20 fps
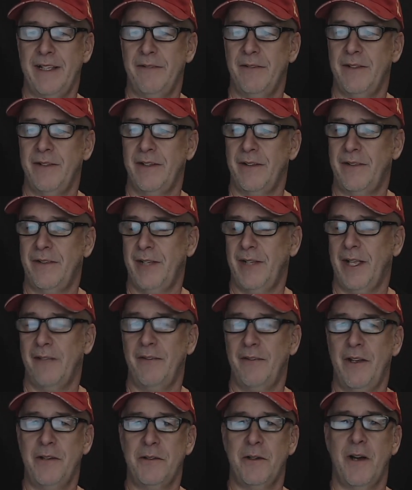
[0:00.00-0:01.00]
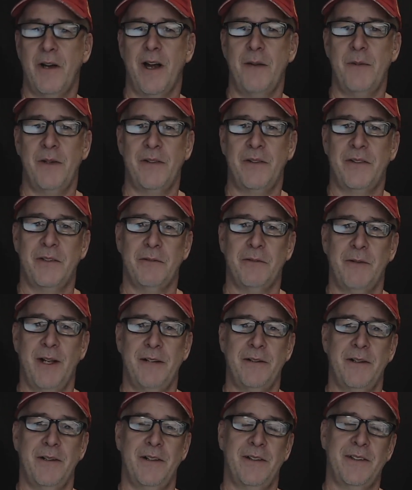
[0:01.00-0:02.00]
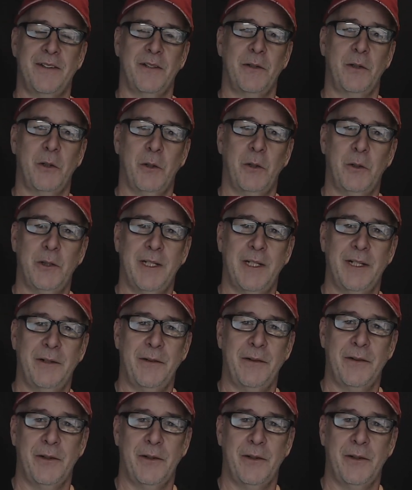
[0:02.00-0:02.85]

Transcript: Even the Salvation Army surrendered. It's so cold out.